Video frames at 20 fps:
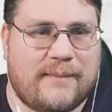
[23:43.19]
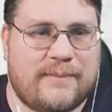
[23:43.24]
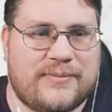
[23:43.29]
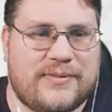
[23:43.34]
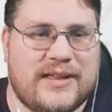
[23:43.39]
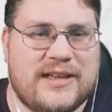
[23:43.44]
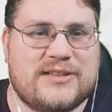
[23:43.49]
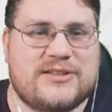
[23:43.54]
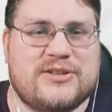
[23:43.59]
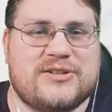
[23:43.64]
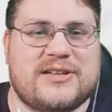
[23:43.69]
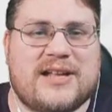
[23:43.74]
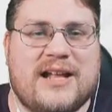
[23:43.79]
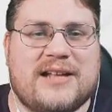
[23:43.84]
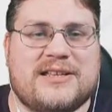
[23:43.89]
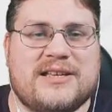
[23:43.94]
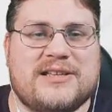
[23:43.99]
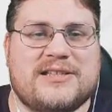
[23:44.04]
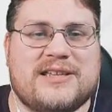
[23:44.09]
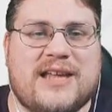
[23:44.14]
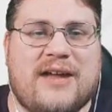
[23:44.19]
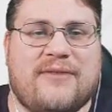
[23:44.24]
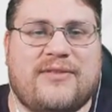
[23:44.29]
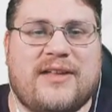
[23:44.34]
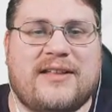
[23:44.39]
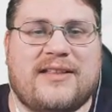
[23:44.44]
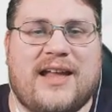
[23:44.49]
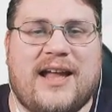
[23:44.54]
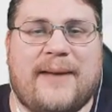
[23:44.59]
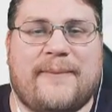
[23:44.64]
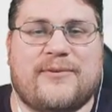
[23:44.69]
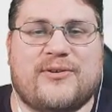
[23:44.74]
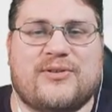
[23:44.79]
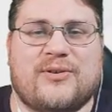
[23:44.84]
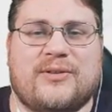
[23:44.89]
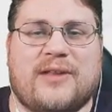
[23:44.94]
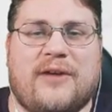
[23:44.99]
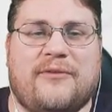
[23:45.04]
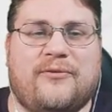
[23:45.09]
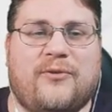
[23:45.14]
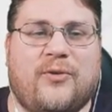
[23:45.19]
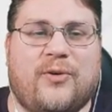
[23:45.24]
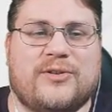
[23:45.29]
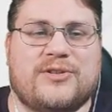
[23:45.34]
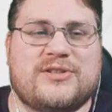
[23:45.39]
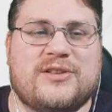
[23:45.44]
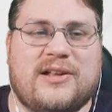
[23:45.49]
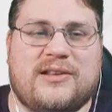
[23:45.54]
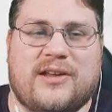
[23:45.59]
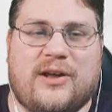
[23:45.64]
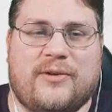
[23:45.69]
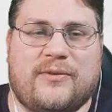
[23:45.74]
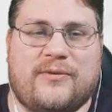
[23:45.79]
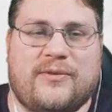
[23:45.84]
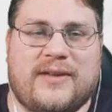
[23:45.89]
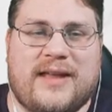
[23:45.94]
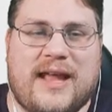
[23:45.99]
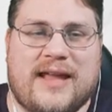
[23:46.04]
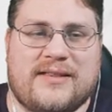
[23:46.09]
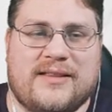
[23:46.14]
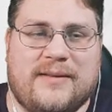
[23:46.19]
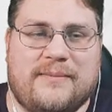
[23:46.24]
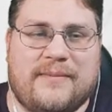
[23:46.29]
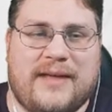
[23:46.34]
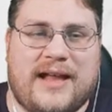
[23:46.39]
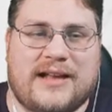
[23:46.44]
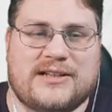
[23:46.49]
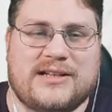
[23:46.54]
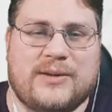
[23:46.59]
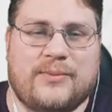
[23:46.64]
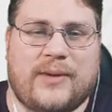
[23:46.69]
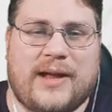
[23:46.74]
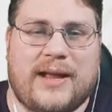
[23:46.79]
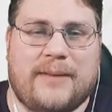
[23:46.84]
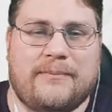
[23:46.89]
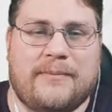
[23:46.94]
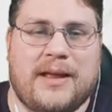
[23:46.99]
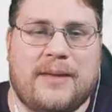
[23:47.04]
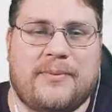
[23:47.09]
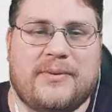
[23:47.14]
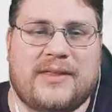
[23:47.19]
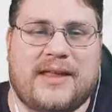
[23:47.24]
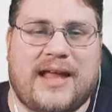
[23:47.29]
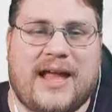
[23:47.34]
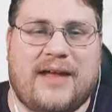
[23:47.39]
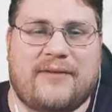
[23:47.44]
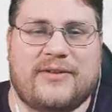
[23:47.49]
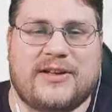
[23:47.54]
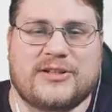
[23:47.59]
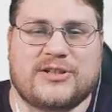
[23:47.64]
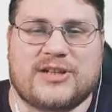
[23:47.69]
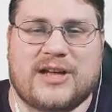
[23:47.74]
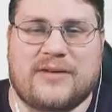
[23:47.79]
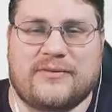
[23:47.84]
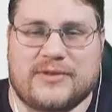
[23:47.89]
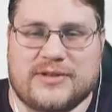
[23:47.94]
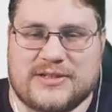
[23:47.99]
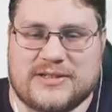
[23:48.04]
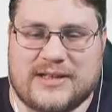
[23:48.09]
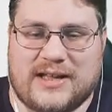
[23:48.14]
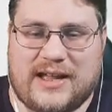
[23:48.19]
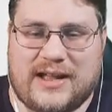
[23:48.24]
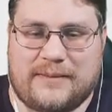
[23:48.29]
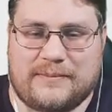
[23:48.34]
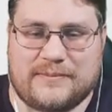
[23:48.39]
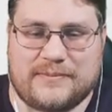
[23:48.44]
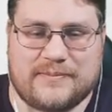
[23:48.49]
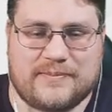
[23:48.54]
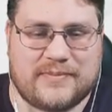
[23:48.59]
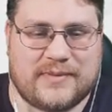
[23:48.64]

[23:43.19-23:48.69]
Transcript: These two skeletons have their names on their foreheads so they don't forget them. Actually, wait, maybe they have each other's name.